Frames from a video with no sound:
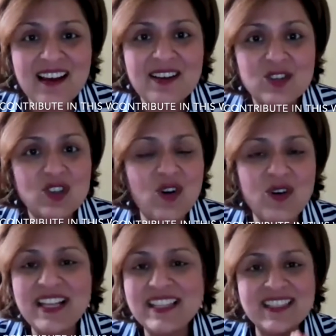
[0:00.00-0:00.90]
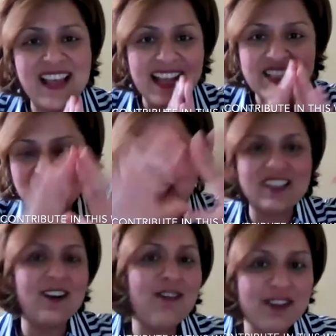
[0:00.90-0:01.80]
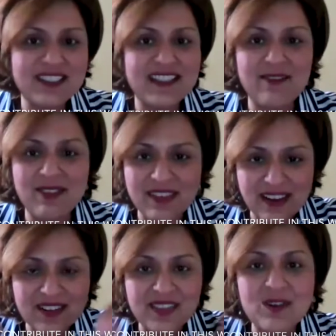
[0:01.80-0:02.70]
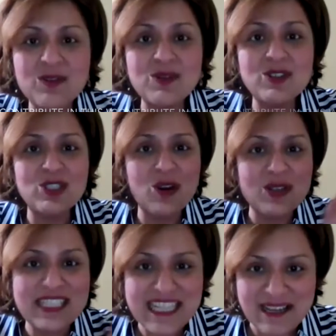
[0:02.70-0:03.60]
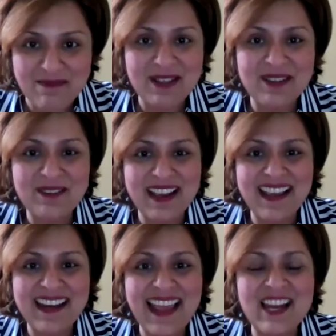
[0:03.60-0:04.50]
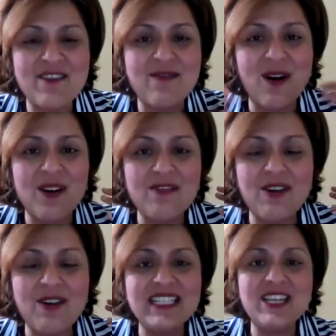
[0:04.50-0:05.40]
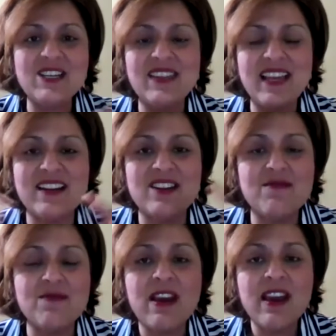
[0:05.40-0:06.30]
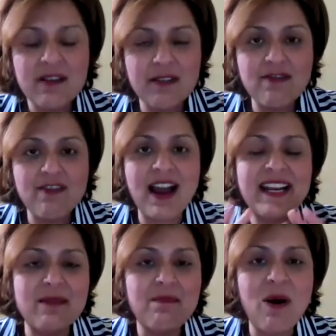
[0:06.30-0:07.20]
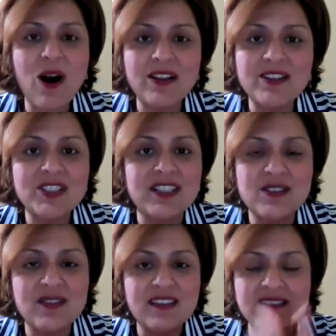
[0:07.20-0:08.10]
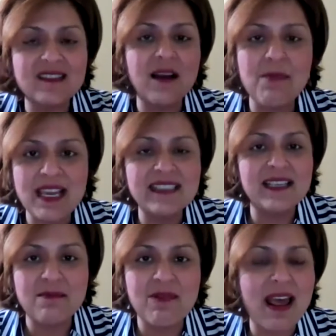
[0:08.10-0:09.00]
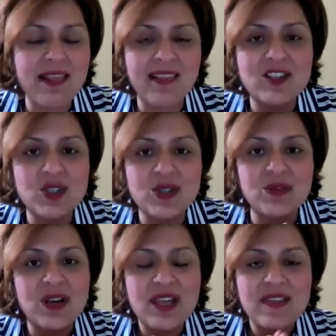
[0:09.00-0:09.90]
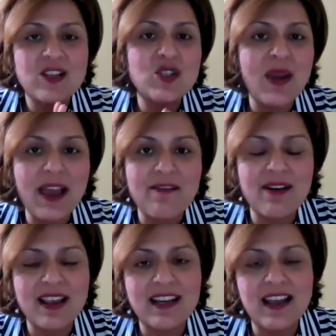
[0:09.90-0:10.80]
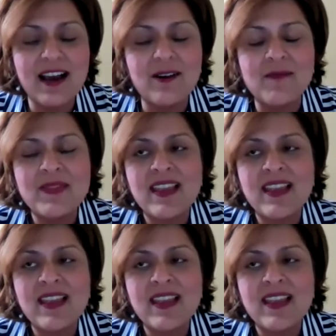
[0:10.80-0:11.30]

So it's not just surface level. There, the roots go deep, right? And you've articulated, you've refined and polished into this amazing brand that you have right now.